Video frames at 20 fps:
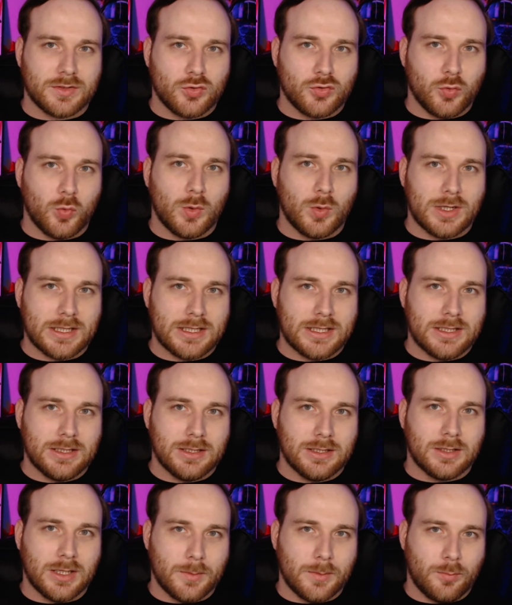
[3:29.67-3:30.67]

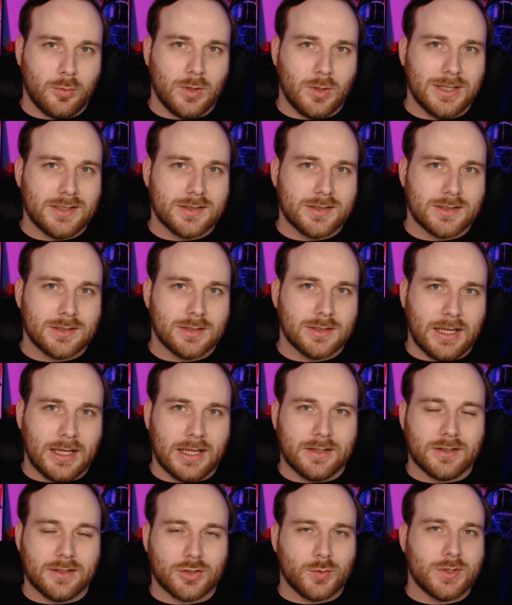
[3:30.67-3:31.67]
20 hit points.
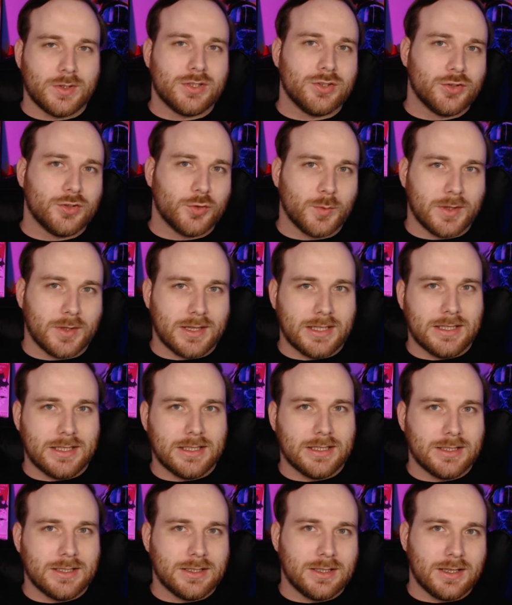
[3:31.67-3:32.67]
And the creatures
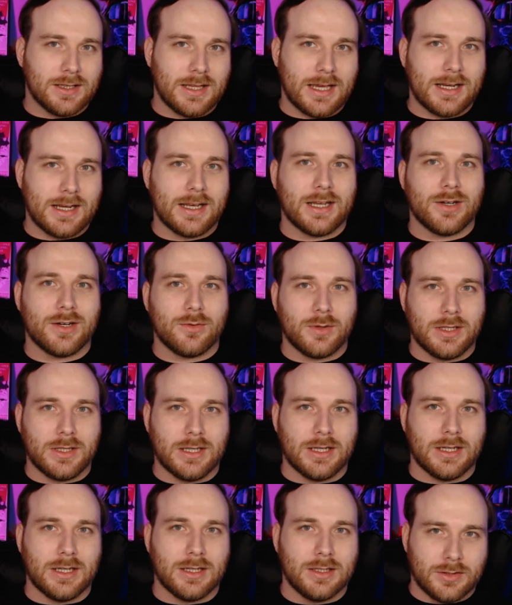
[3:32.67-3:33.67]
within that
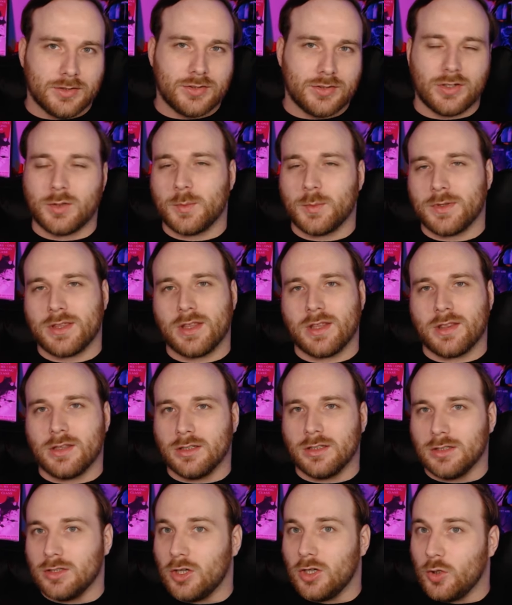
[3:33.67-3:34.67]
area, starting with
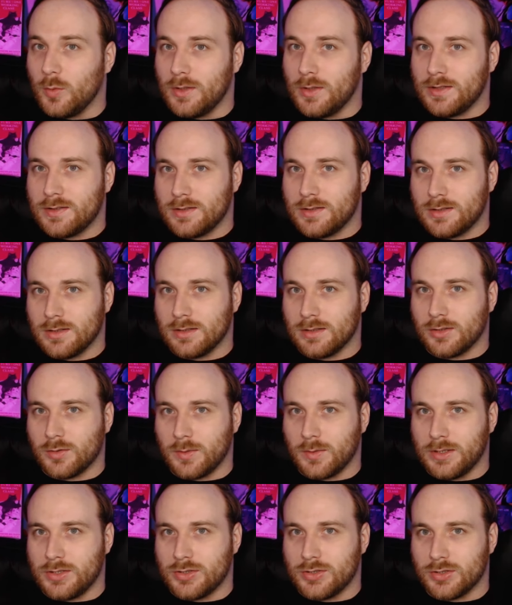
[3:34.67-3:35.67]
the lowest
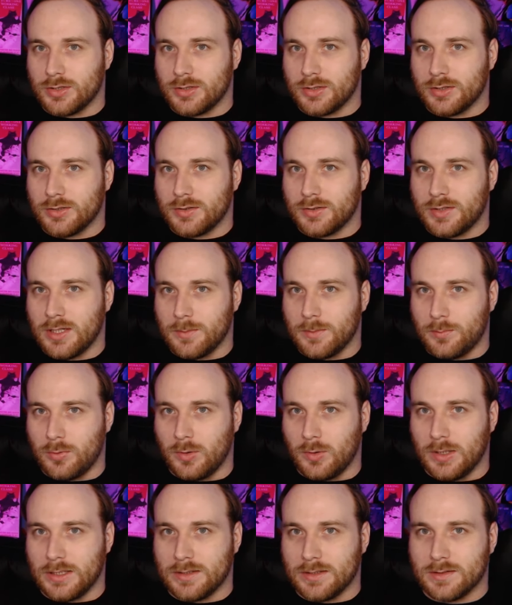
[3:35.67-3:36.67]
creature's hit
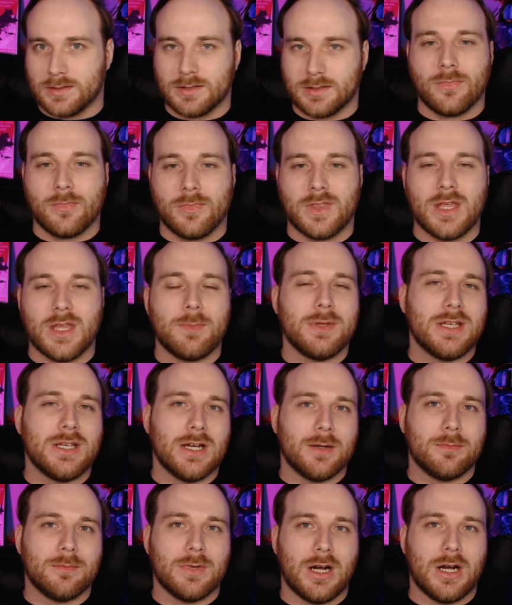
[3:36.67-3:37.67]
points, they
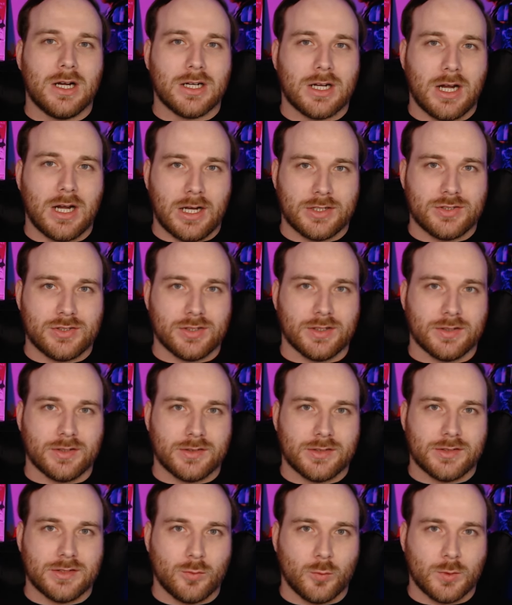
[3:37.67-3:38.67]
become
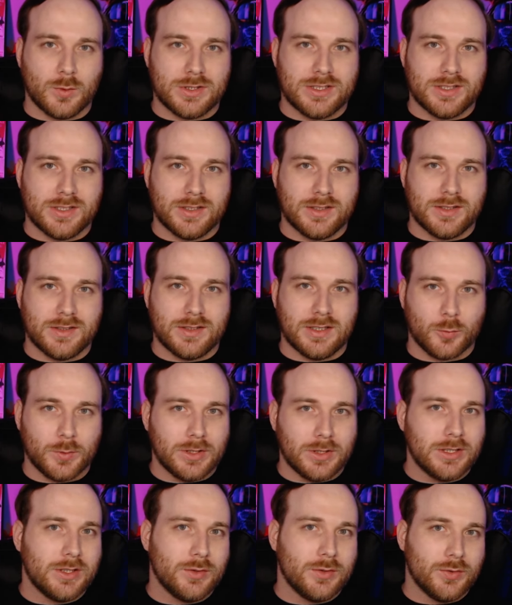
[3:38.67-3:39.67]
unconscious, which is
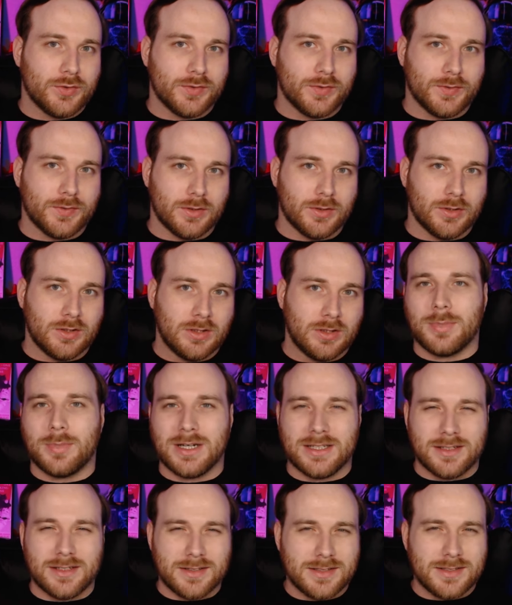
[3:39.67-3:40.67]
really useful, but
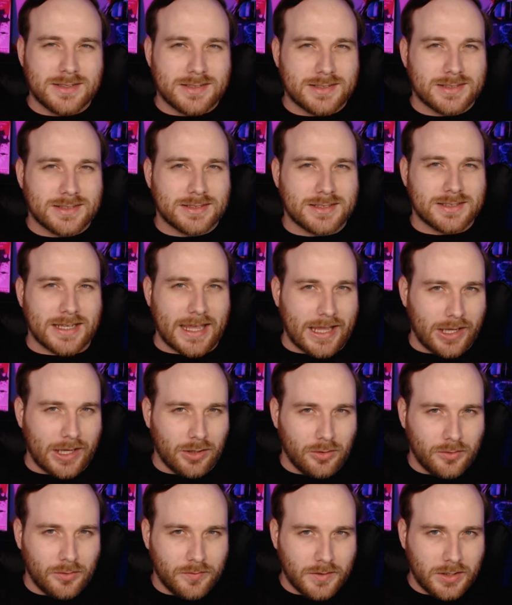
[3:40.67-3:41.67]
it doesn't
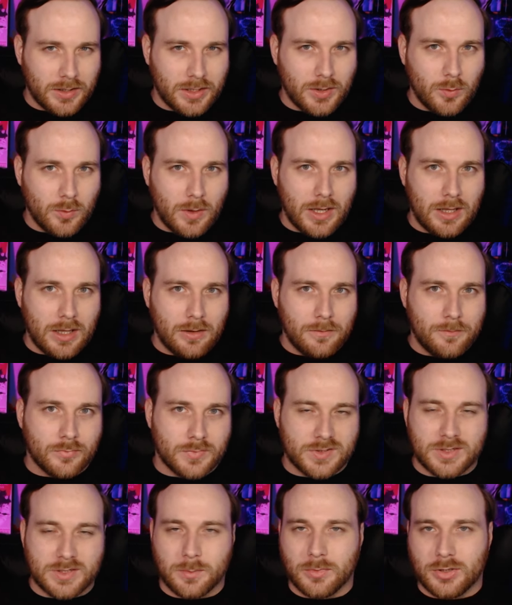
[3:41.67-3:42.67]
scale very well,
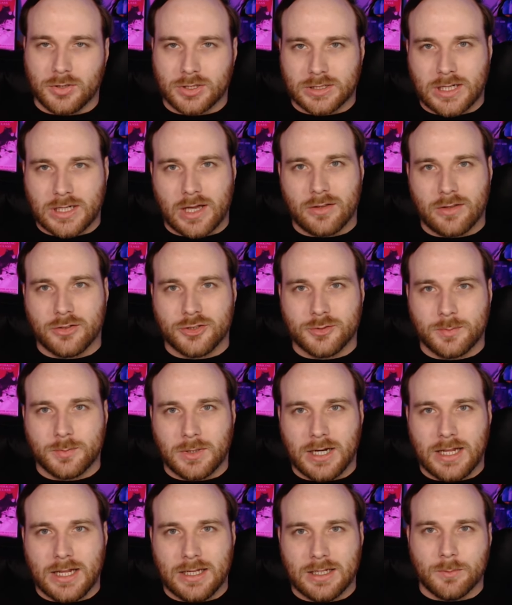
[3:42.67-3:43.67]
similar to Color
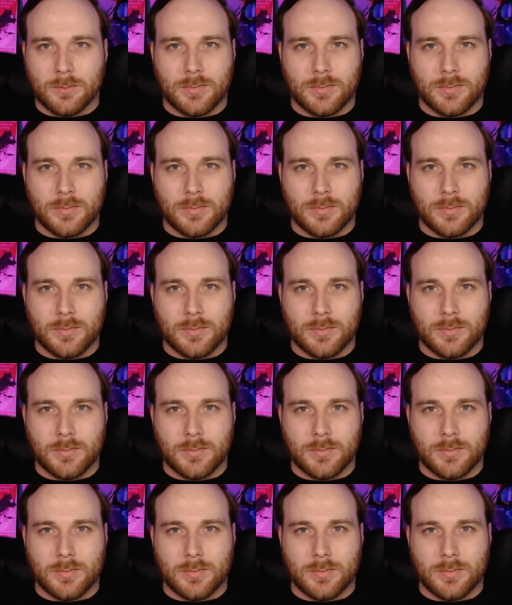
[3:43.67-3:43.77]
Spray.